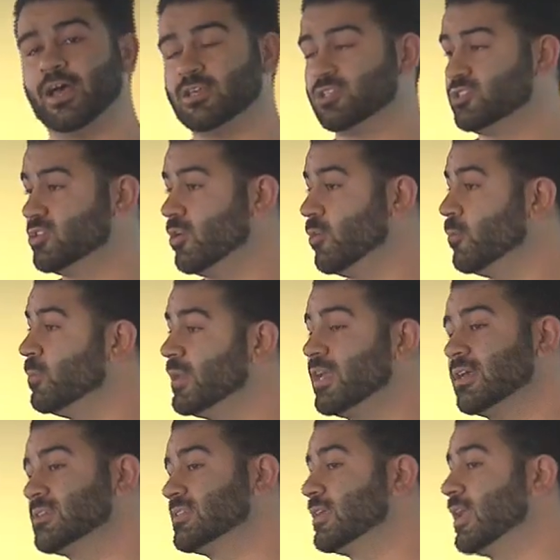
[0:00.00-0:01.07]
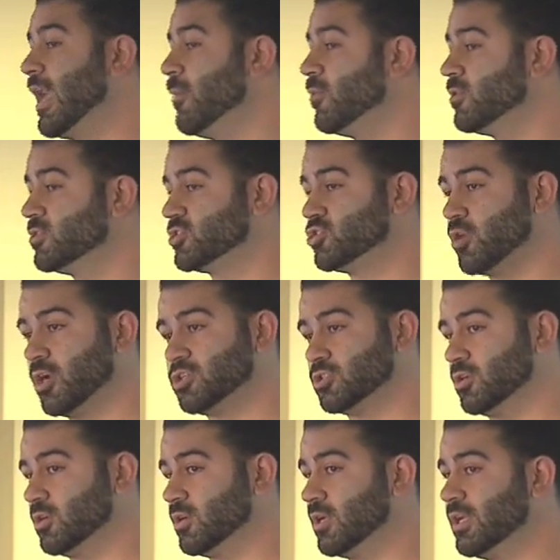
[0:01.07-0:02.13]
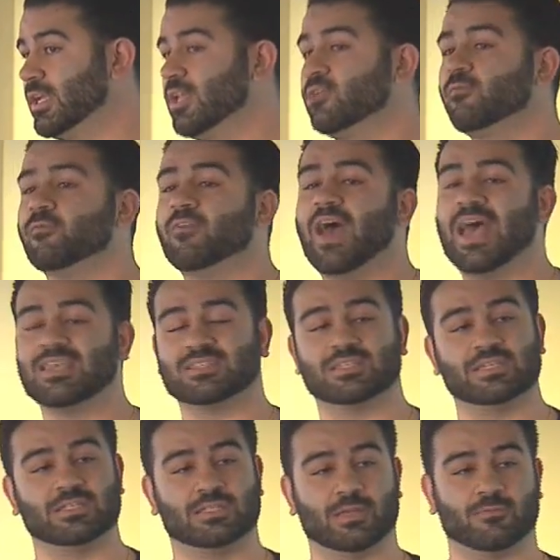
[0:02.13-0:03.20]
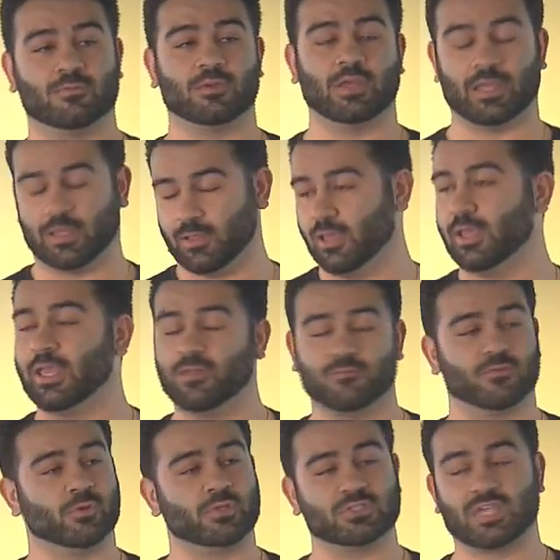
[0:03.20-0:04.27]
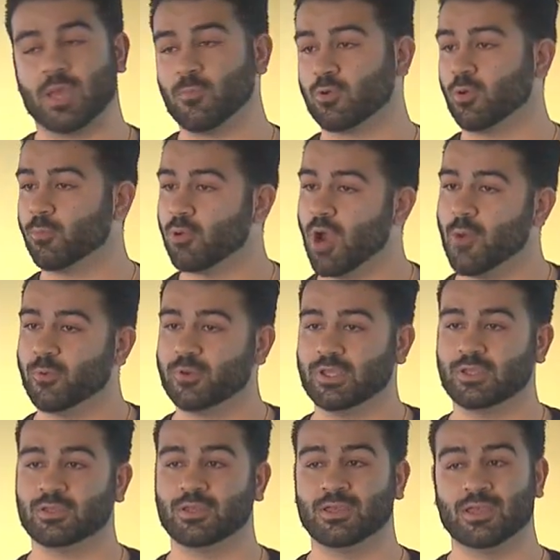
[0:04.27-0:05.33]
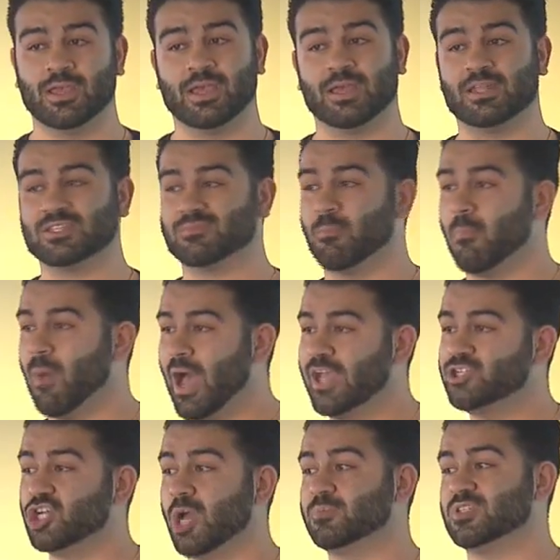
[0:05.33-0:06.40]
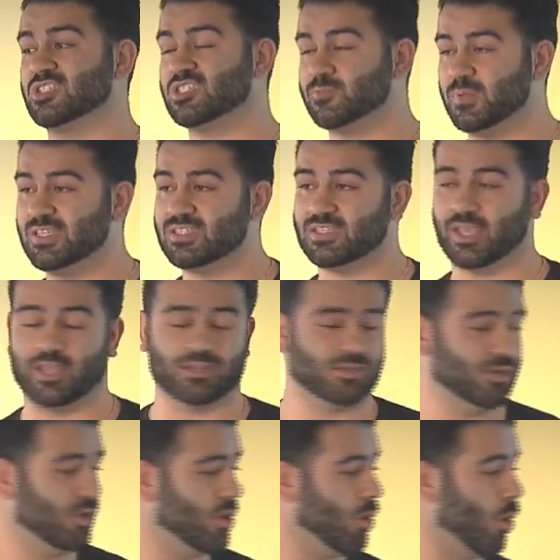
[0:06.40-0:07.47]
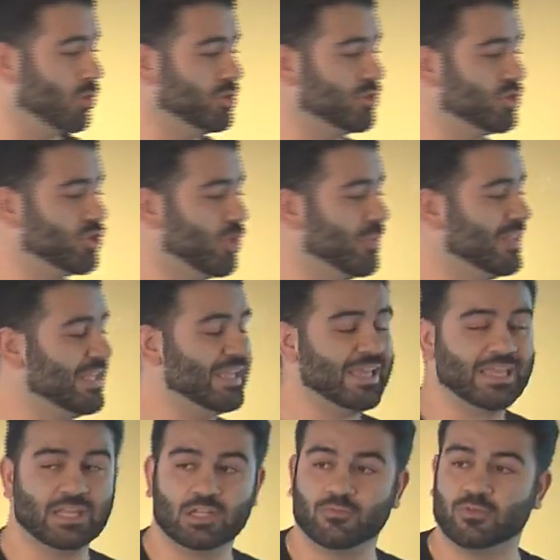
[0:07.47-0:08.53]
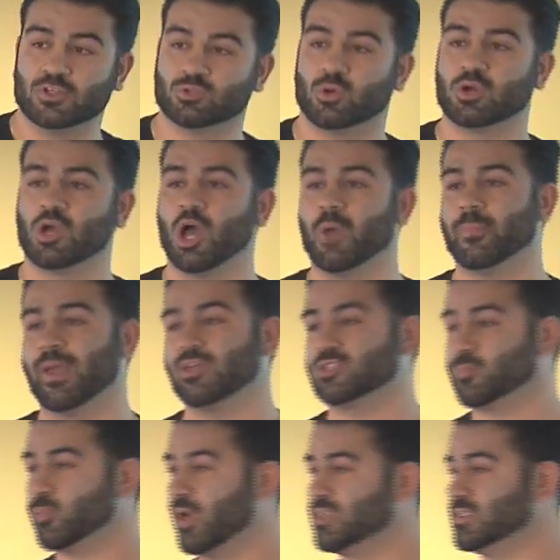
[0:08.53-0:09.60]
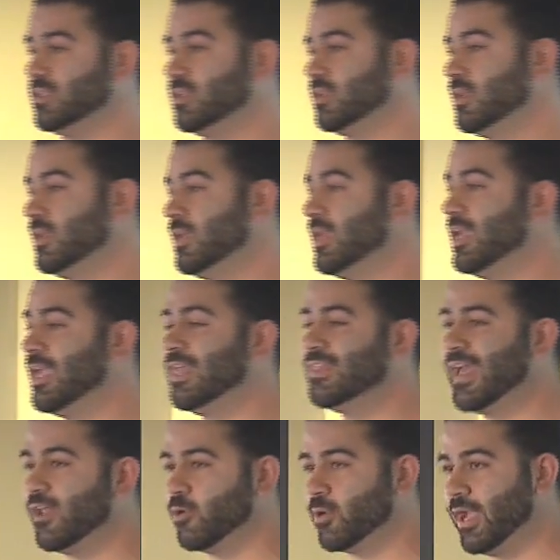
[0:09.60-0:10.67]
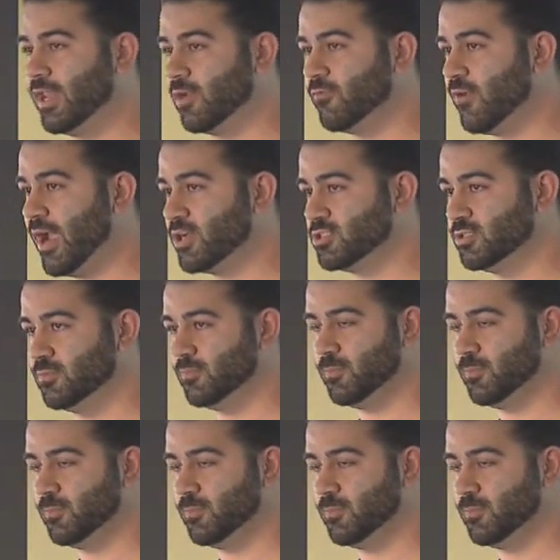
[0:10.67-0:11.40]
So because chemical structure can vastly influence chemical property, it is my job to speciate, or to determine the individual compounds present in that organic fraction.